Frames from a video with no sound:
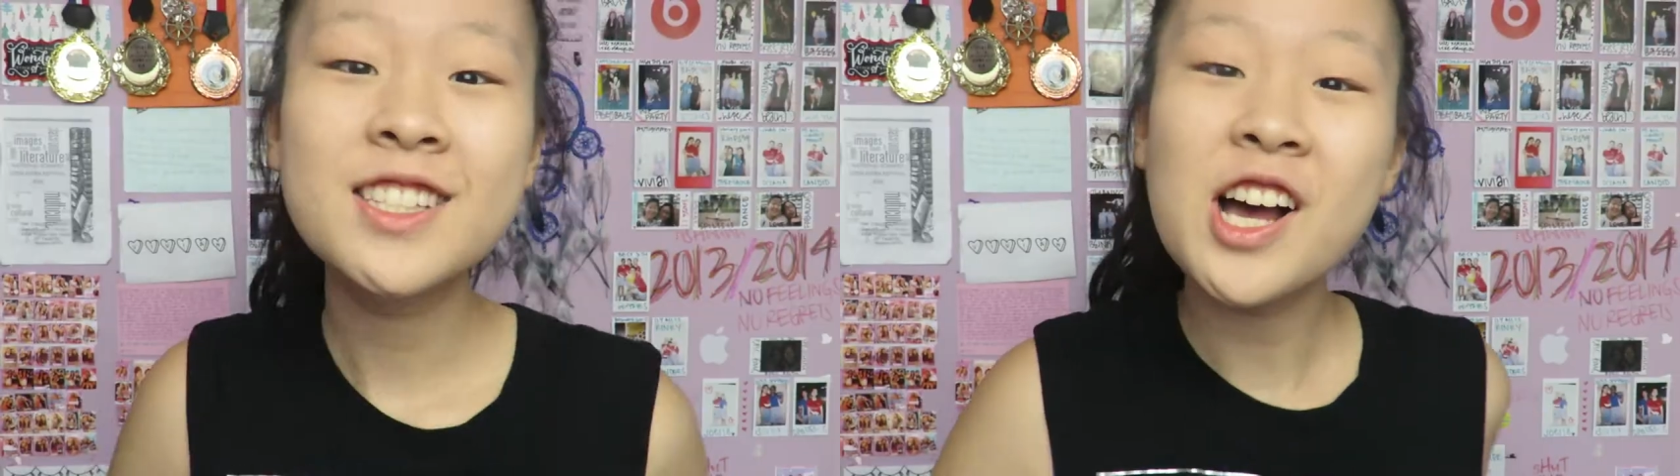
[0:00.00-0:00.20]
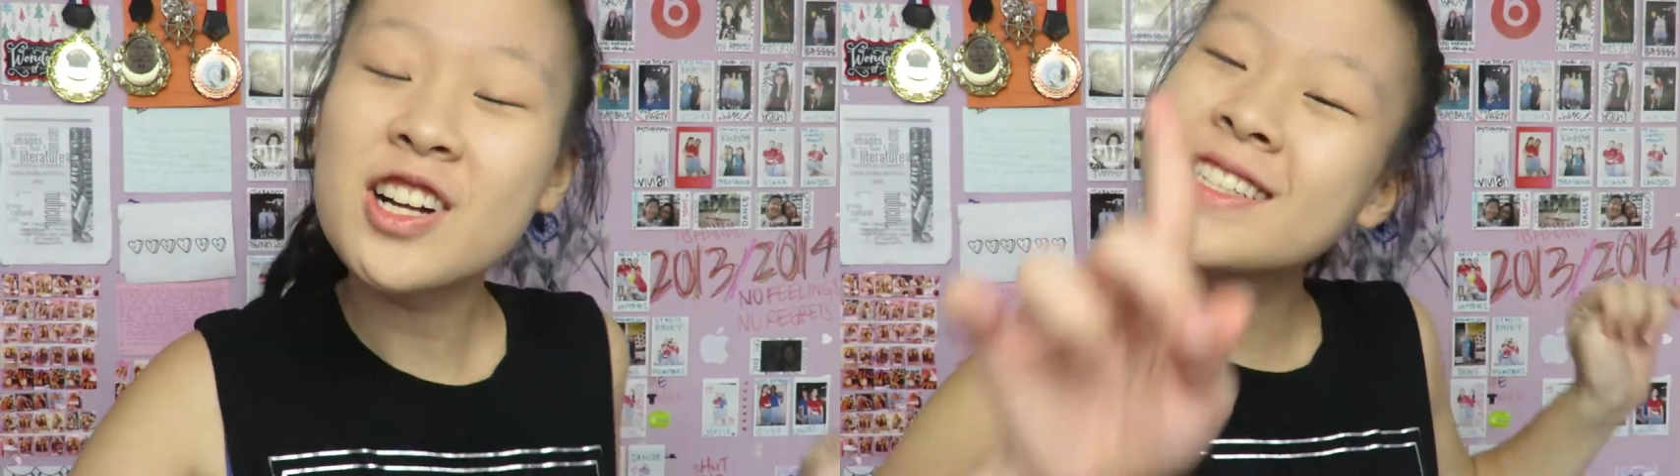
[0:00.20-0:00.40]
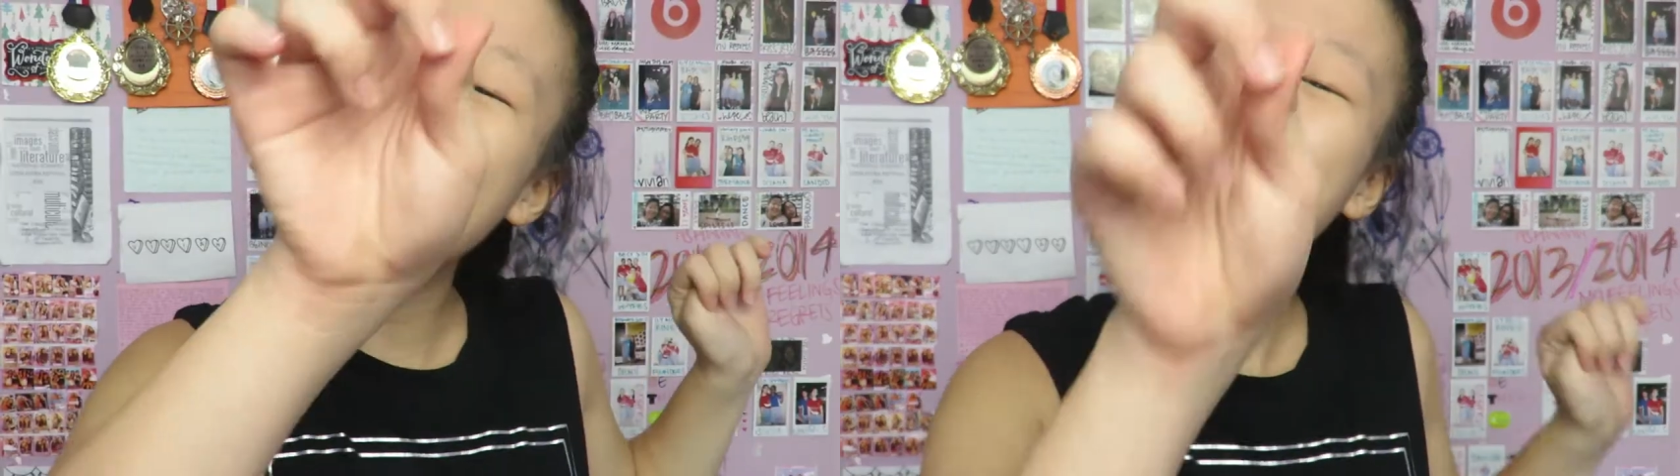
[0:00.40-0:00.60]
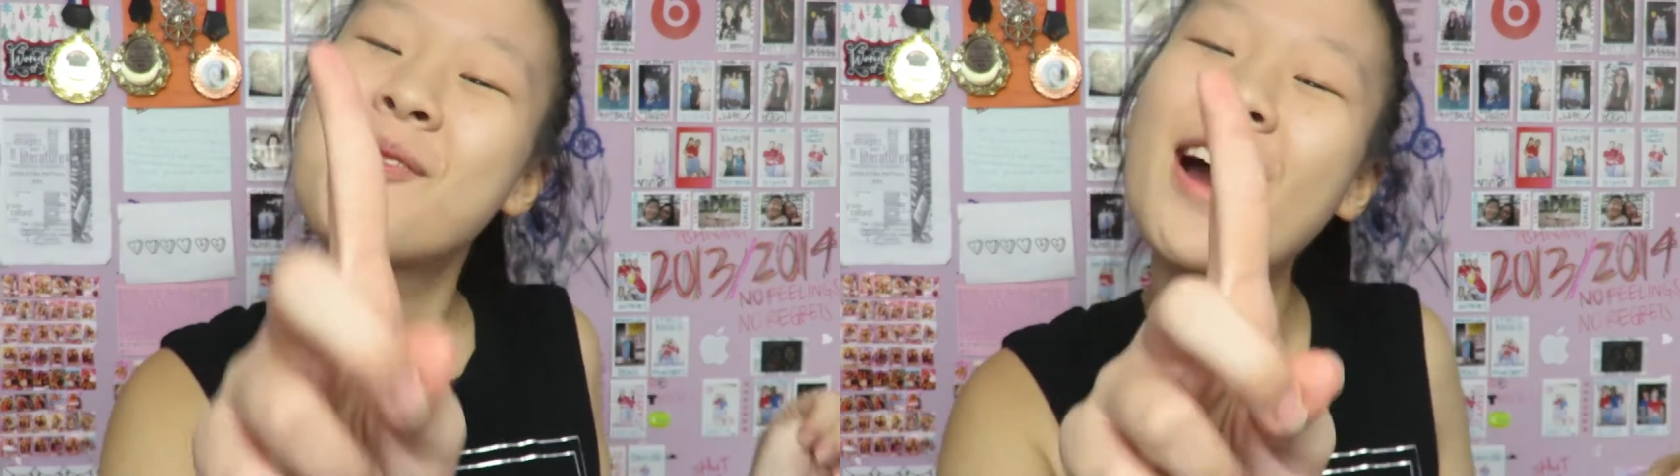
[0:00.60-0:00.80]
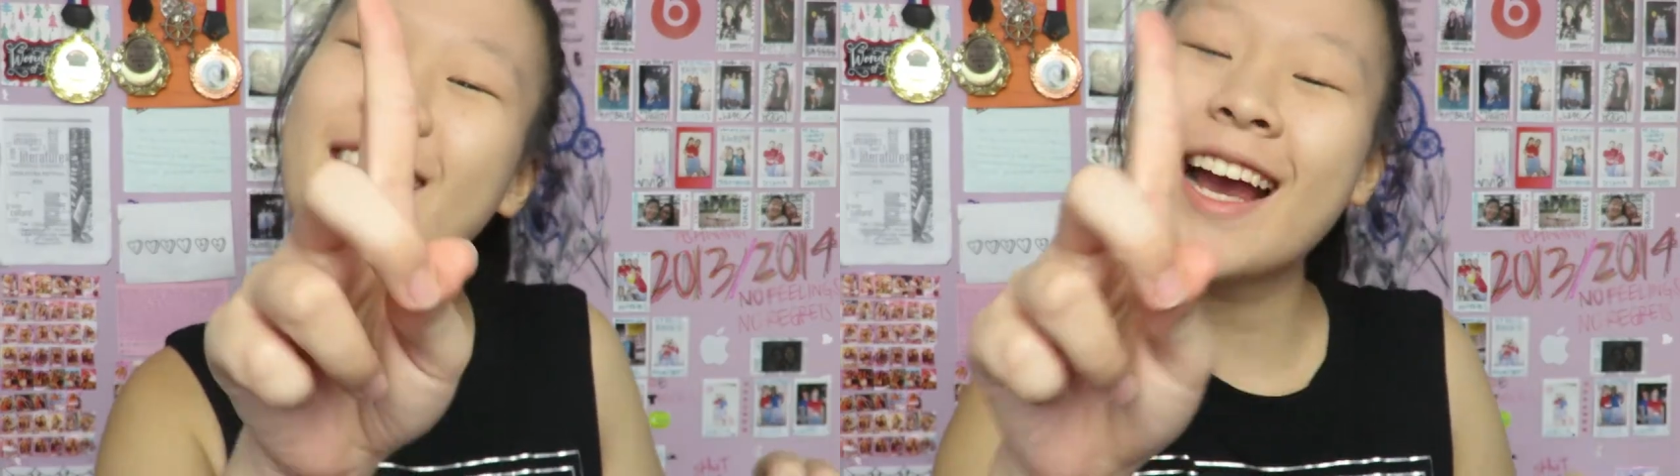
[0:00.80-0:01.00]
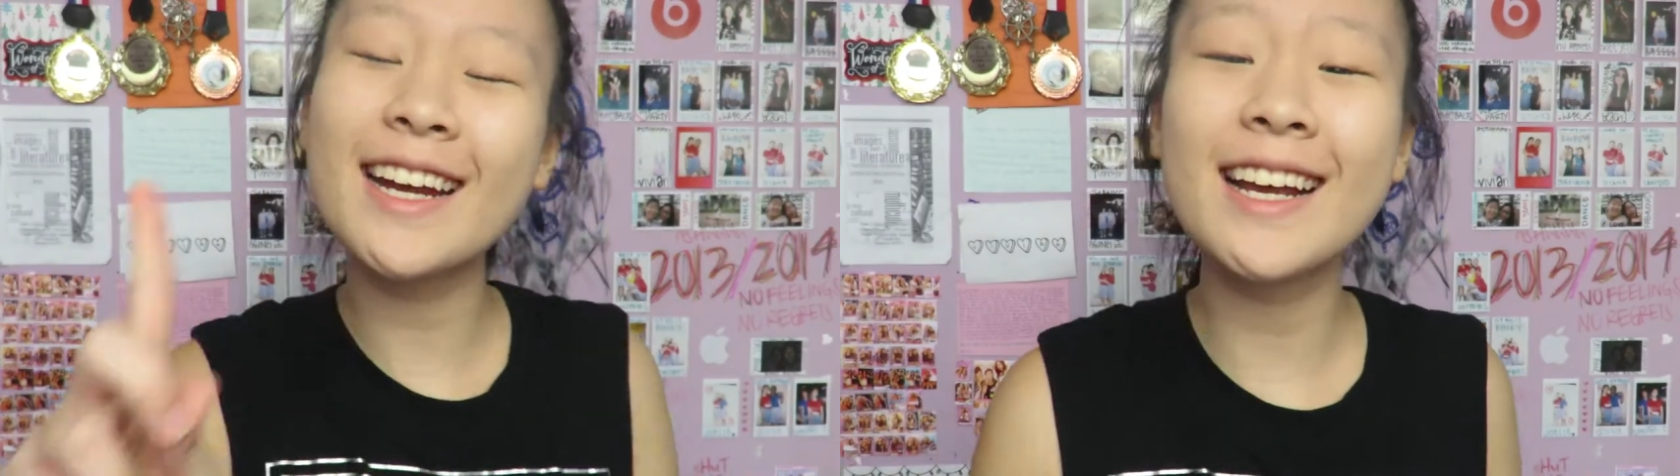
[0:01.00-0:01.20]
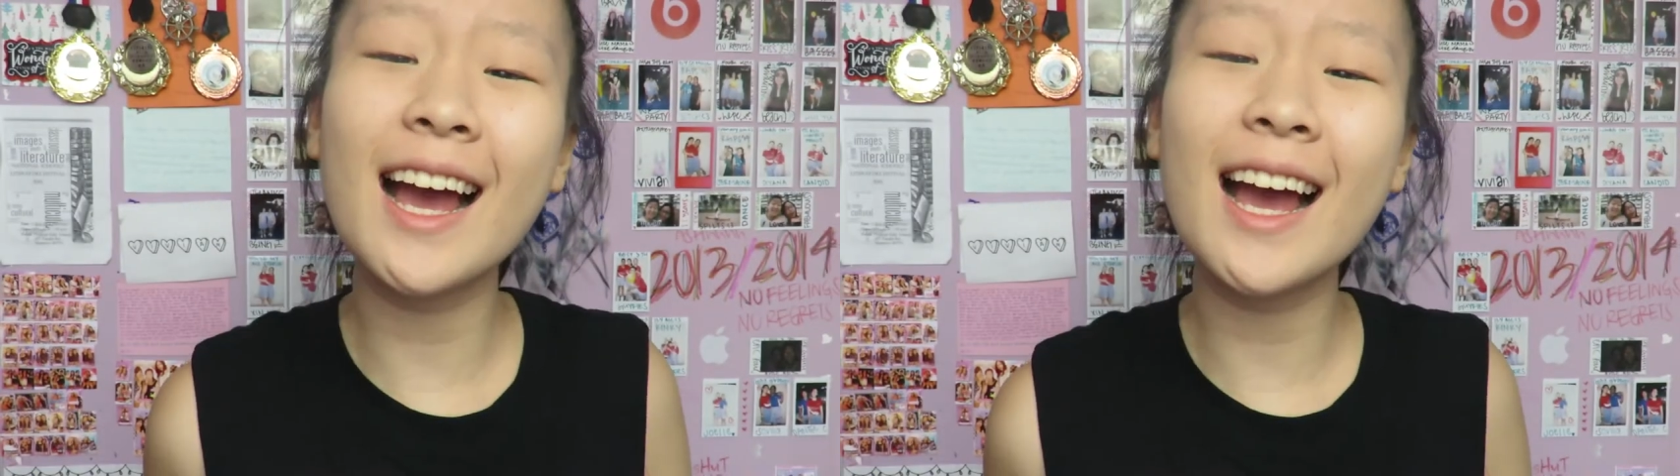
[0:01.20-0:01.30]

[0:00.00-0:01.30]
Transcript: So type 1 kind